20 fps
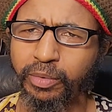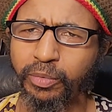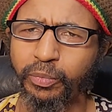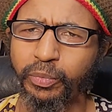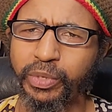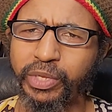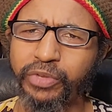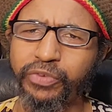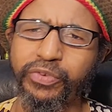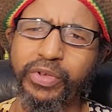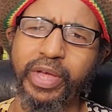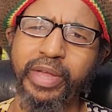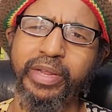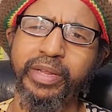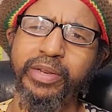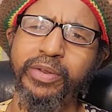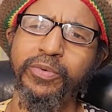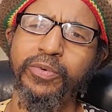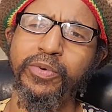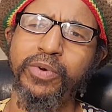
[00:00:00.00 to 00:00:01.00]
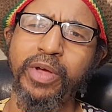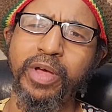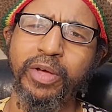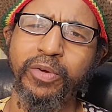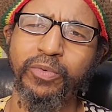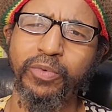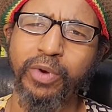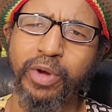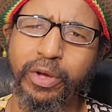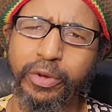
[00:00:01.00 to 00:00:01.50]
we treaded the wrong
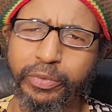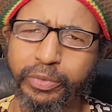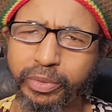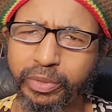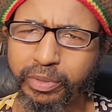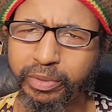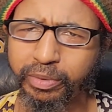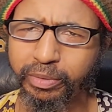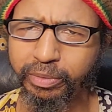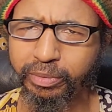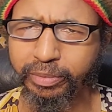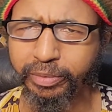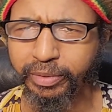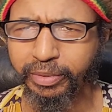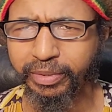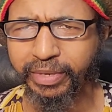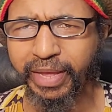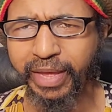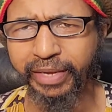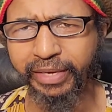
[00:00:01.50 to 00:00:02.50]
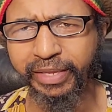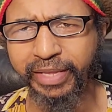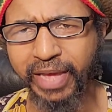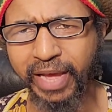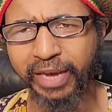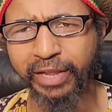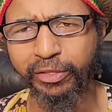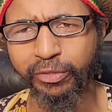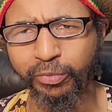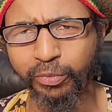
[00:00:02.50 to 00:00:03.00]
route, that
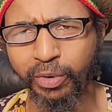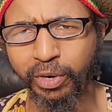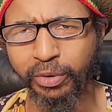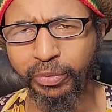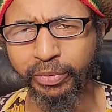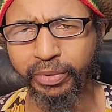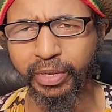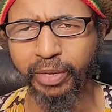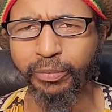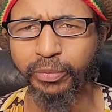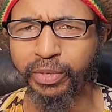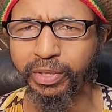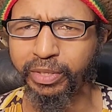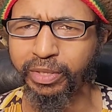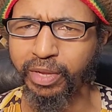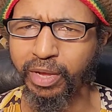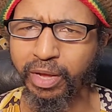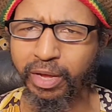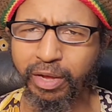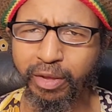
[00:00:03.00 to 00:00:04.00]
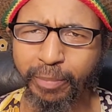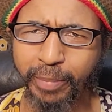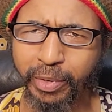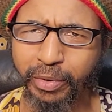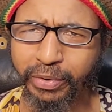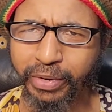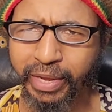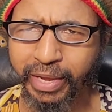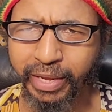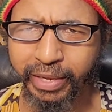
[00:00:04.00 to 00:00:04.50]
gallus route, and we'll talk
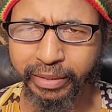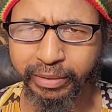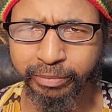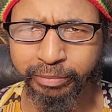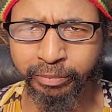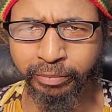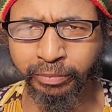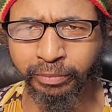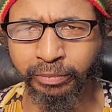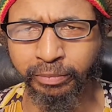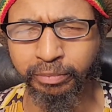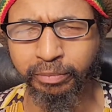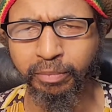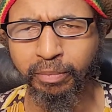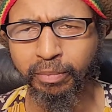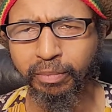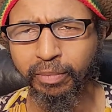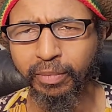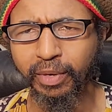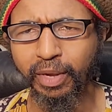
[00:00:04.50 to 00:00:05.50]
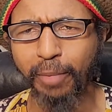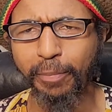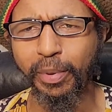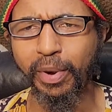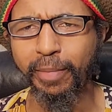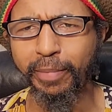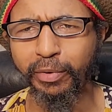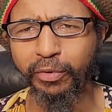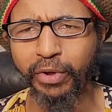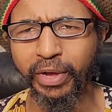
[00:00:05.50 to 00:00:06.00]
about that. I'm
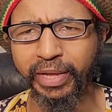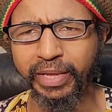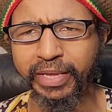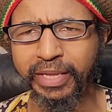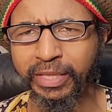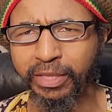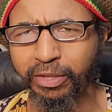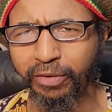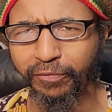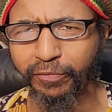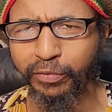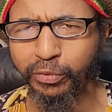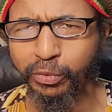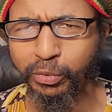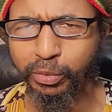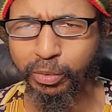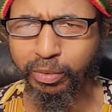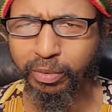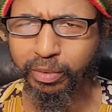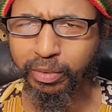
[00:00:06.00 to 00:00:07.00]
probably going to interview